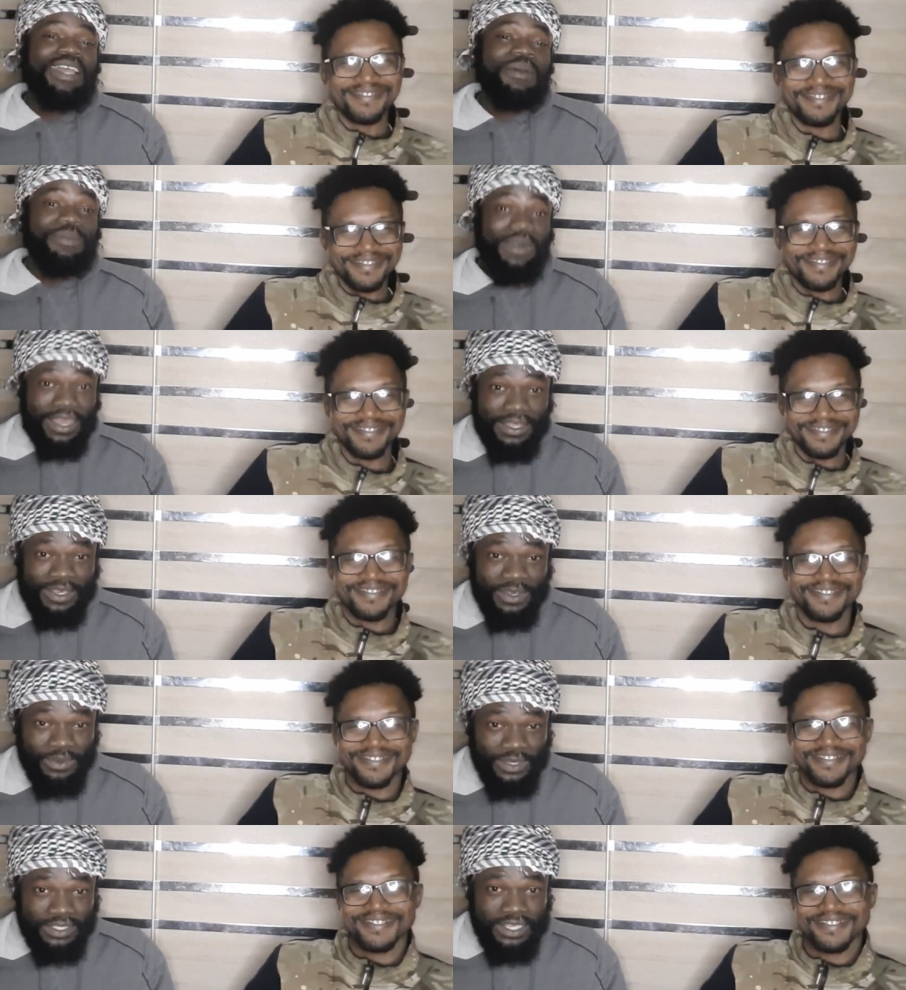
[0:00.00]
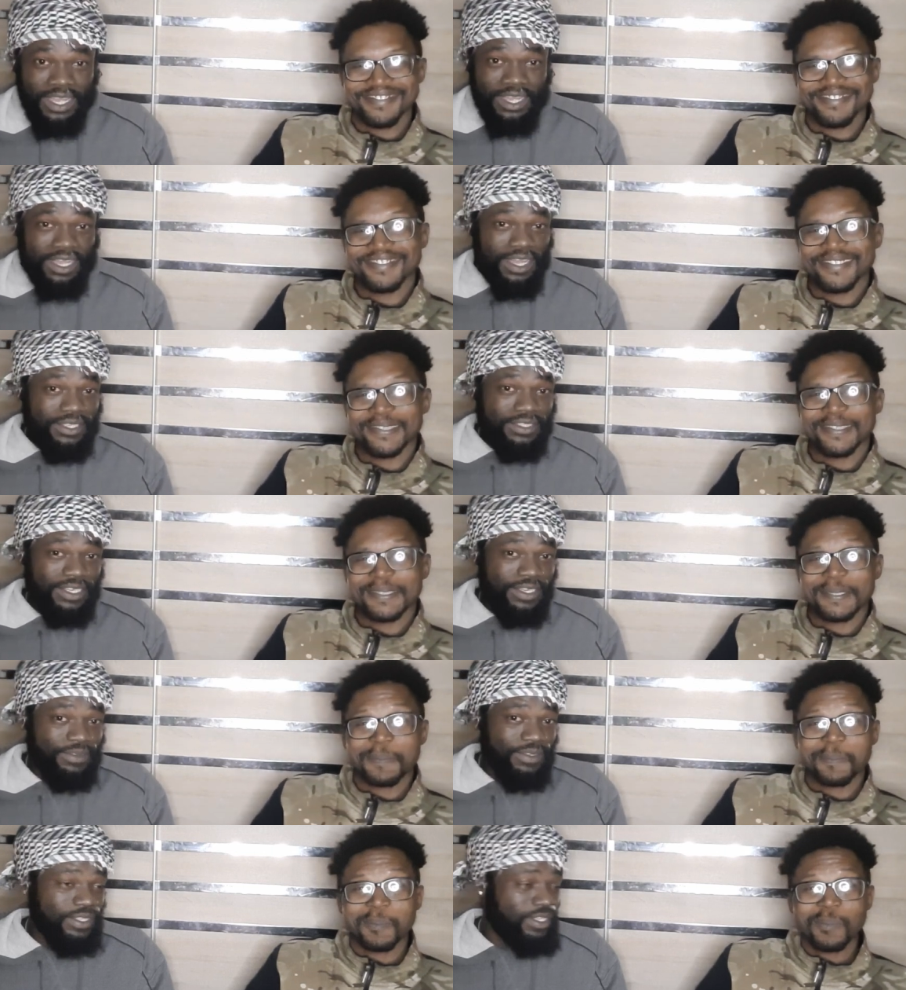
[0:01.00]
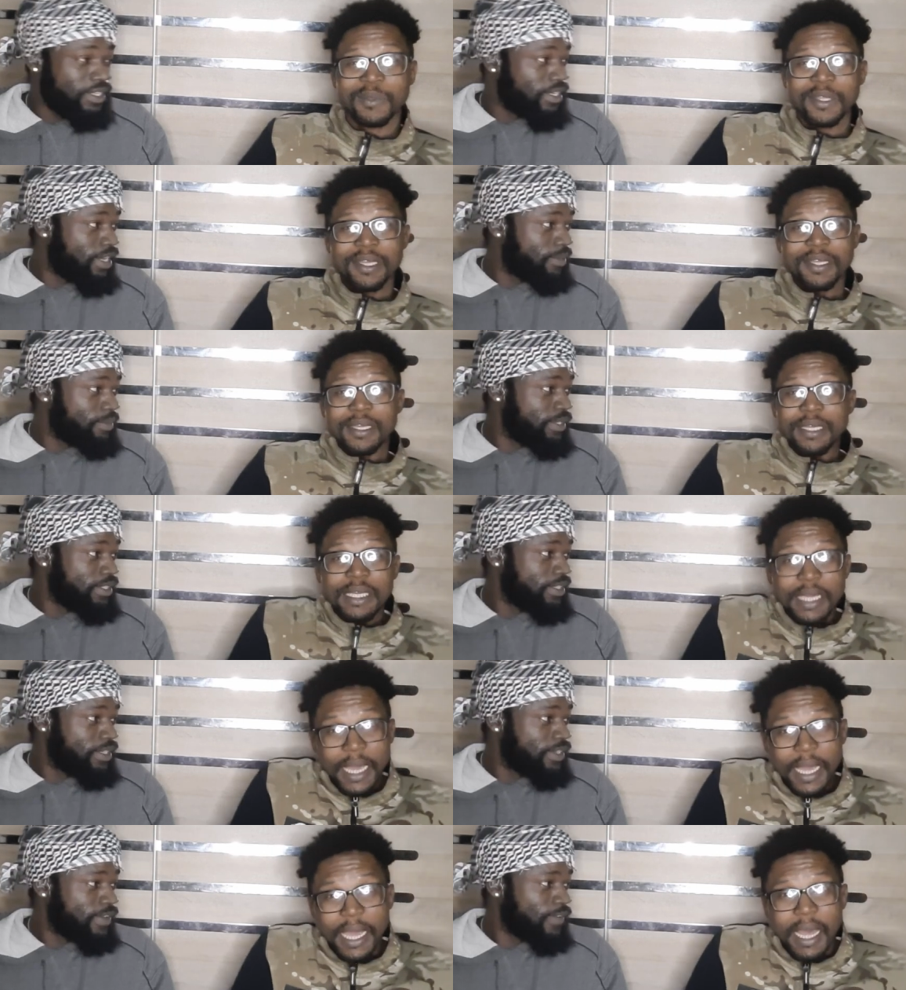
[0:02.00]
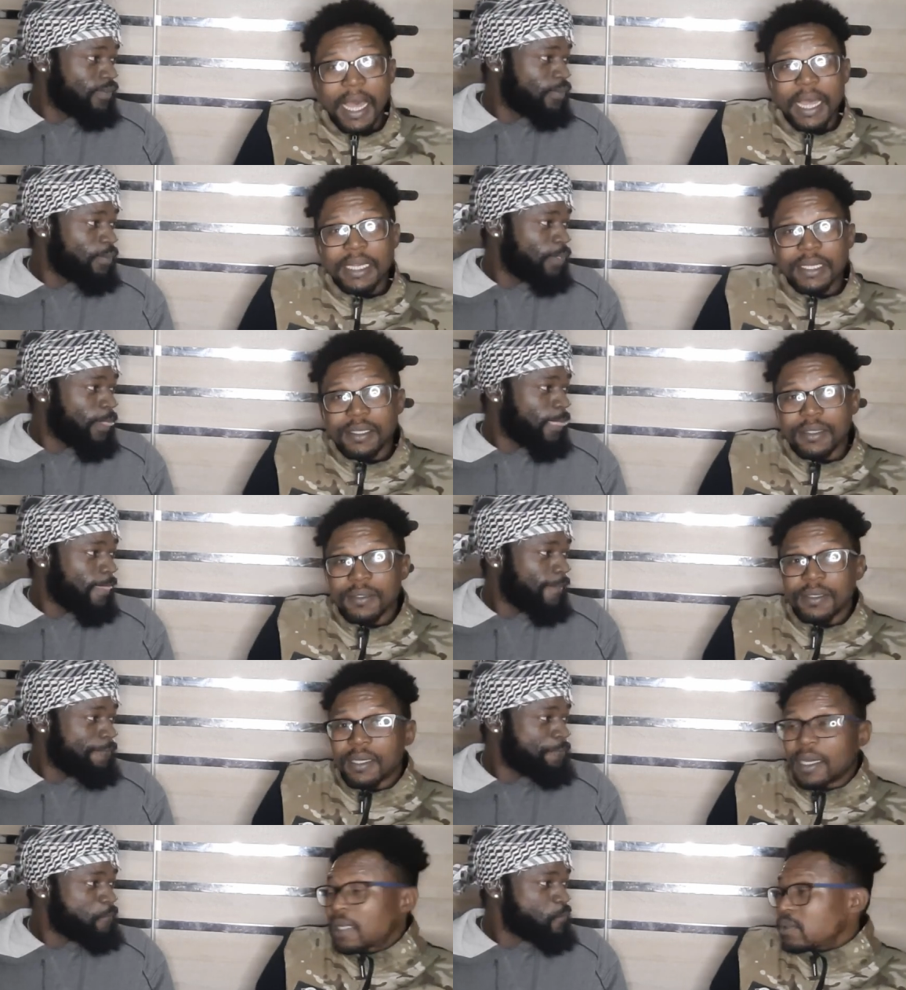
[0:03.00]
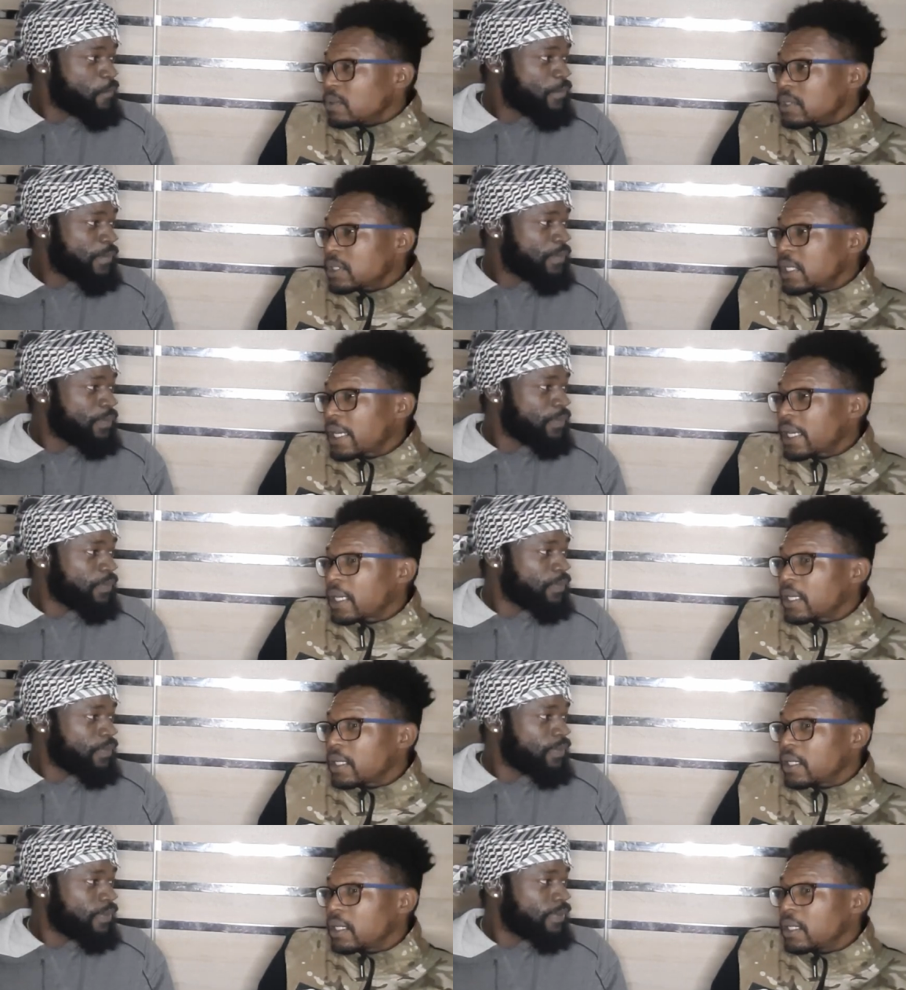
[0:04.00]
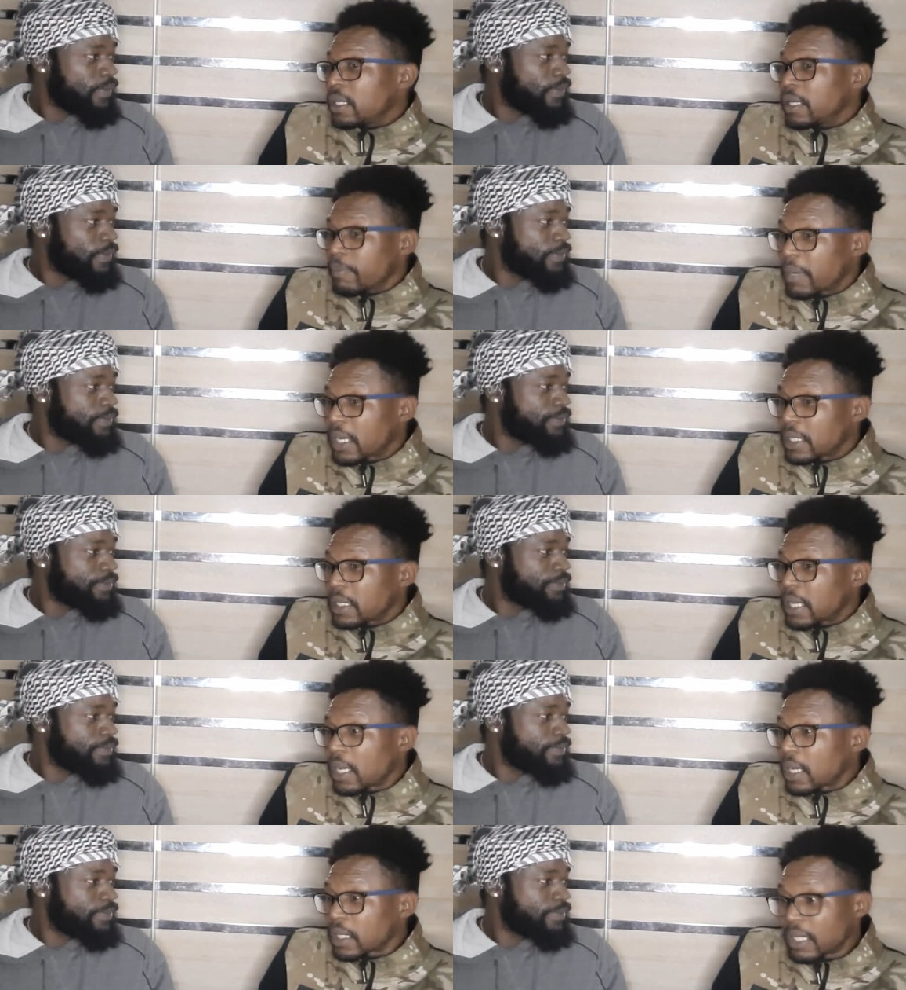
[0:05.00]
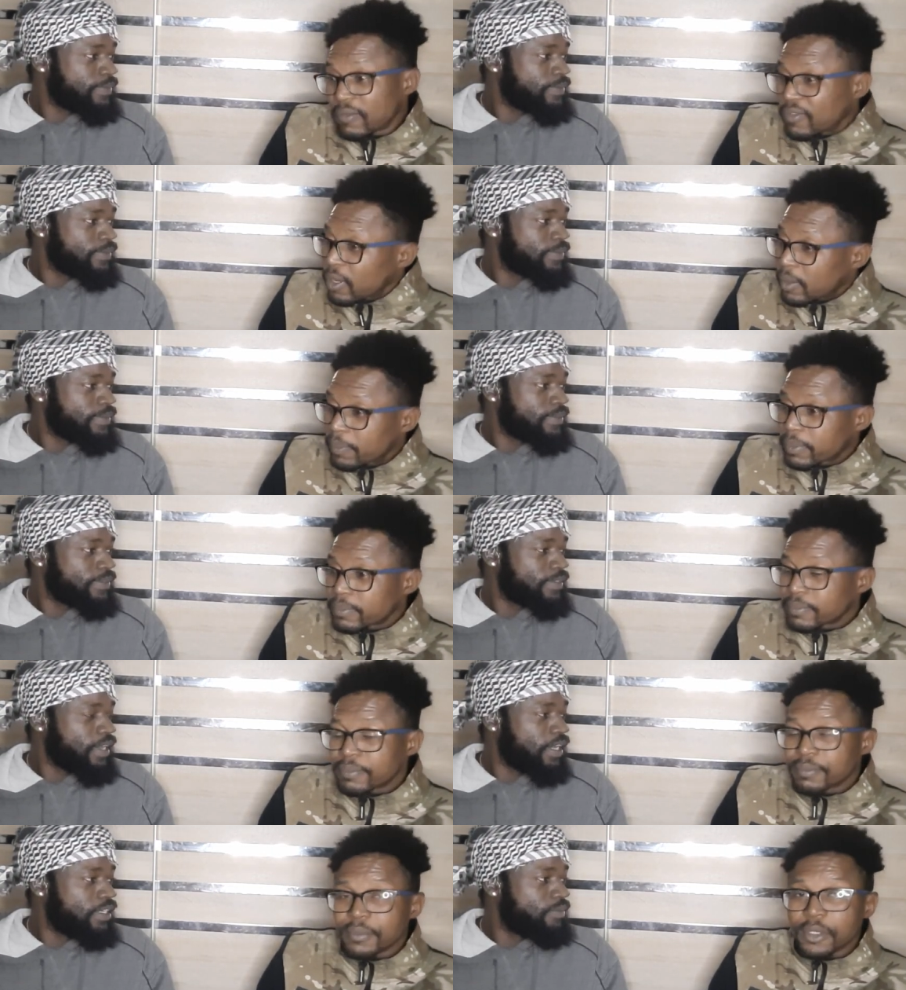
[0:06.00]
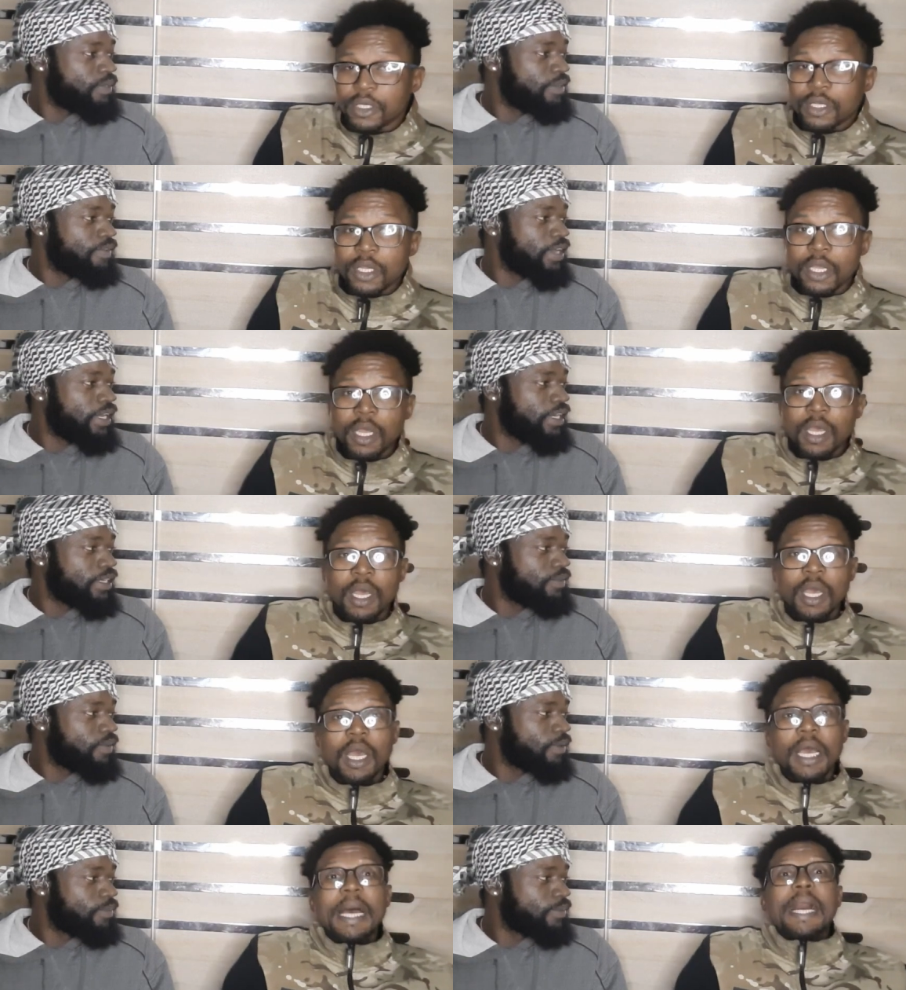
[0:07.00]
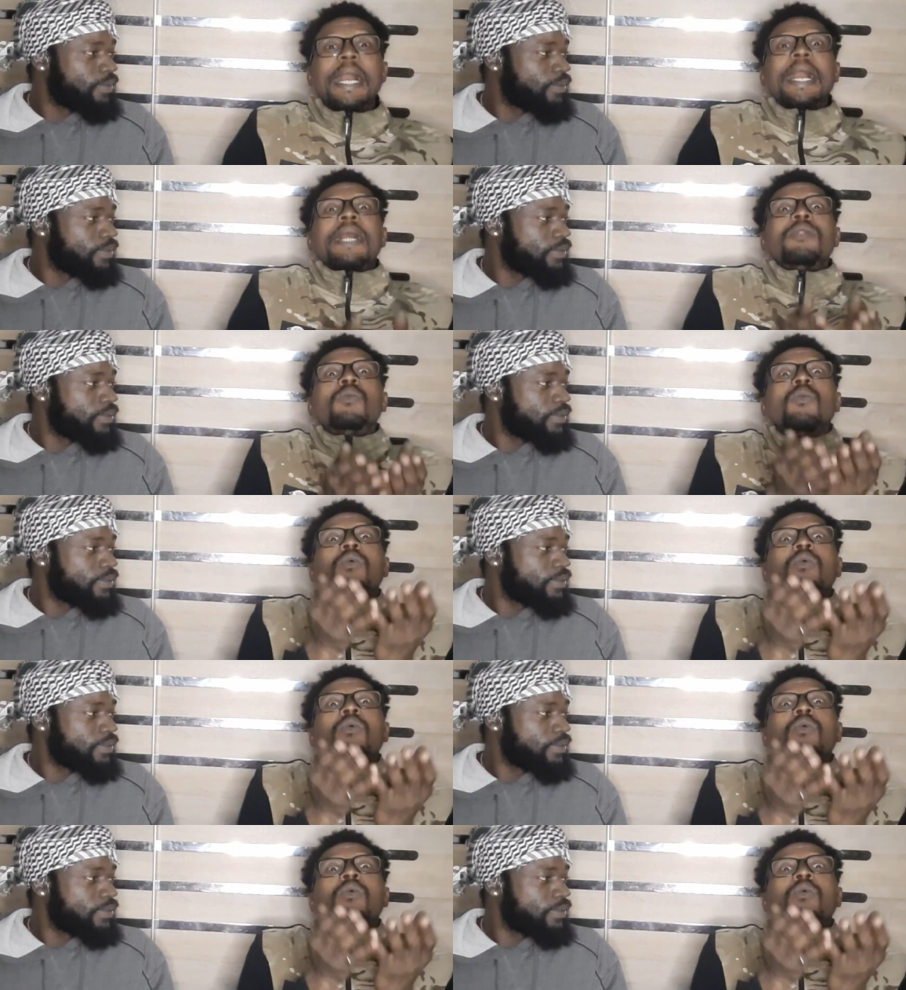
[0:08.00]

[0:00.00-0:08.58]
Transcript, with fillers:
Speaker 1: that part though with Khago said. You know what I mean?
Speaker 2: Yeah, and as we say, the man now uh, give up.
Speaker 1: And they never that give up.
Speaker 2: And